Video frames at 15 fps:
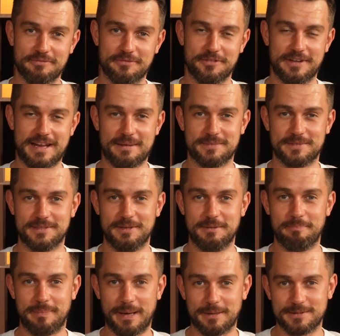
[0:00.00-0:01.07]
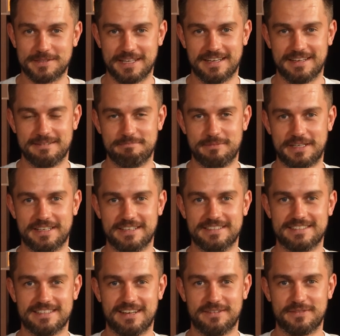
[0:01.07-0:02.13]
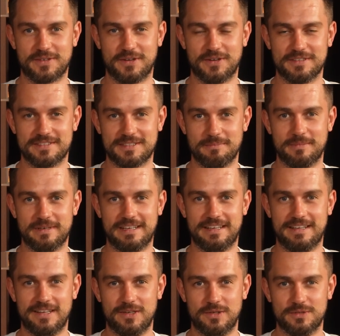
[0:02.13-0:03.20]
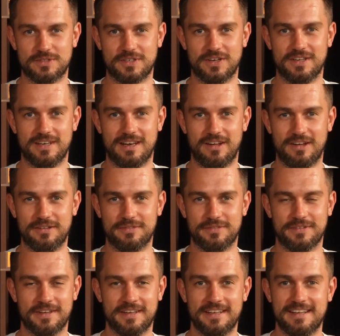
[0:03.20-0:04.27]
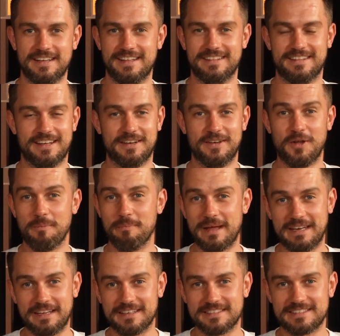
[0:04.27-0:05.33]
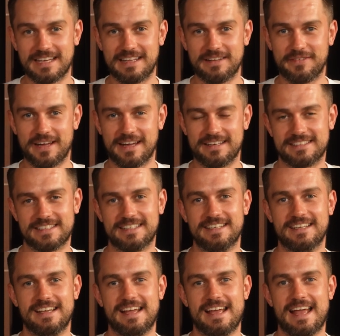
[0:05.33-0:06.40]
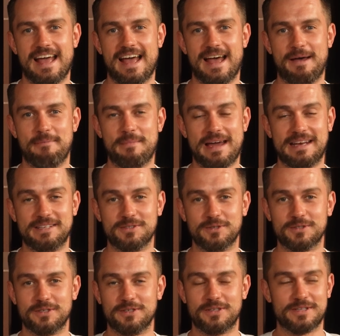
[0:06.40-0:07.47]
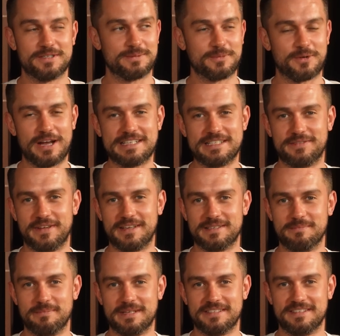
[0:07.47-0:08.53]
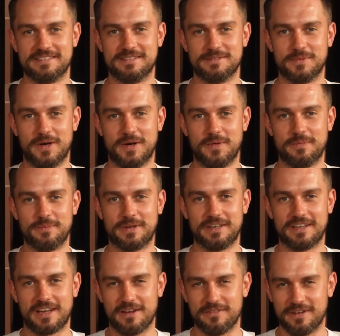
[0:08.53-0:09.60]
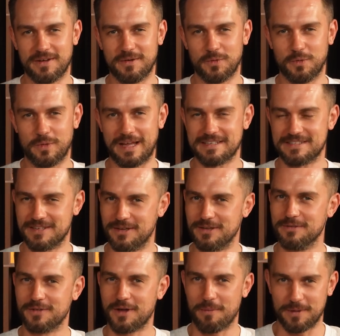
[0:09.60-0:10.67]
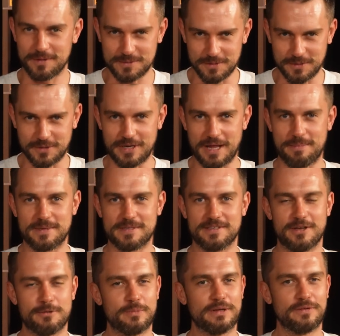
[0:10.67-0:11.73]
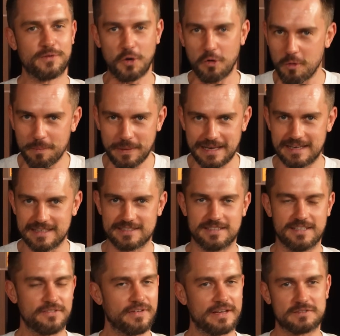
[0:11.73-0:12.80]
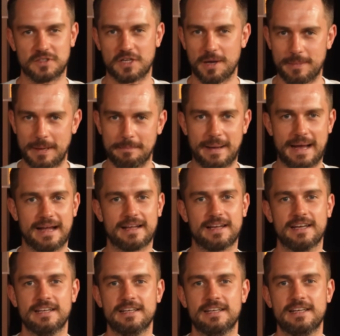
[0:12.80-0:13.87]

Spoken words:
for an absolute belter because I've got somebody who's got a life that not many can say they've had. And he's also done some crazy things in business as well. I'm going to cover all that. So you've come on to a good episode. But if you're a repeat listener, thanks for coming back.